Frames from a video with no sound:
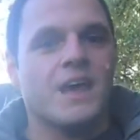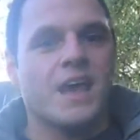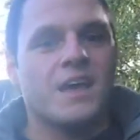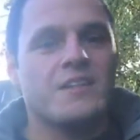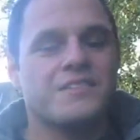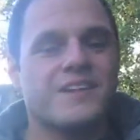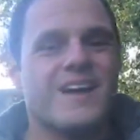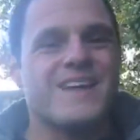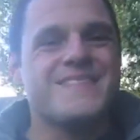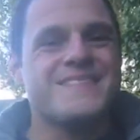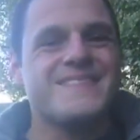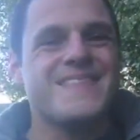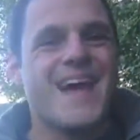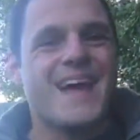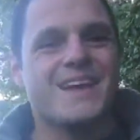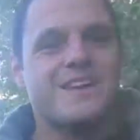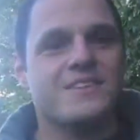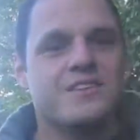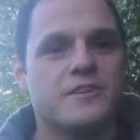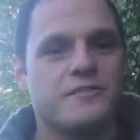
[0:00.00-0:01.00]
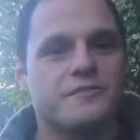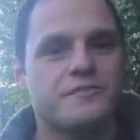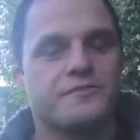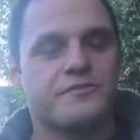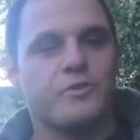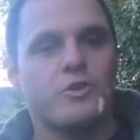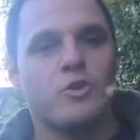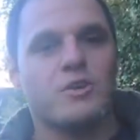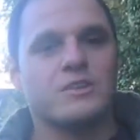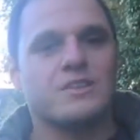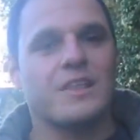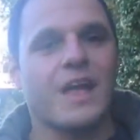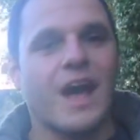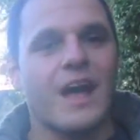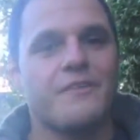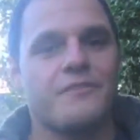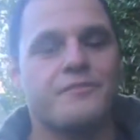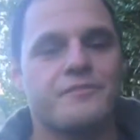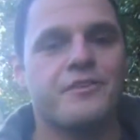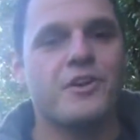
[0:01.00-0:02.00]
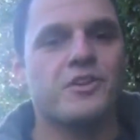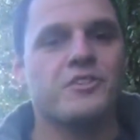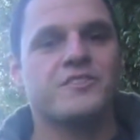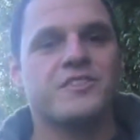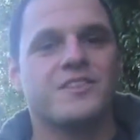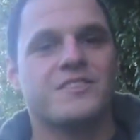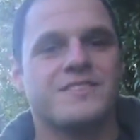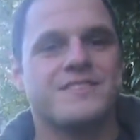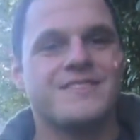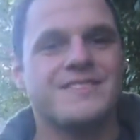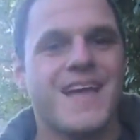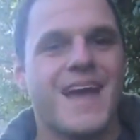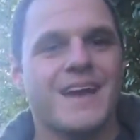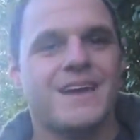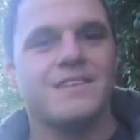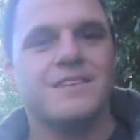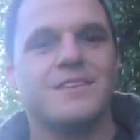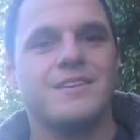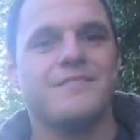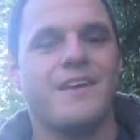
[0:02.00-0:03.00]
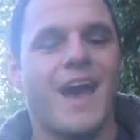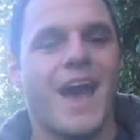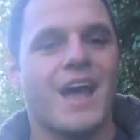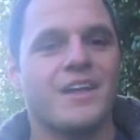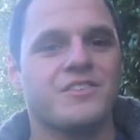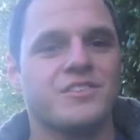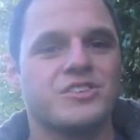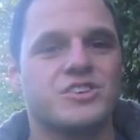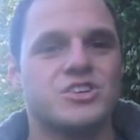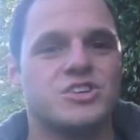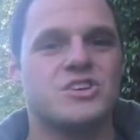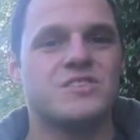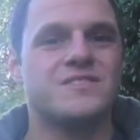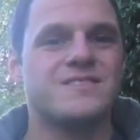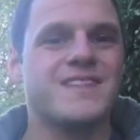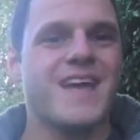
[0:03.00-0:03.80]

is that a negative thought life fosters negative attitudes,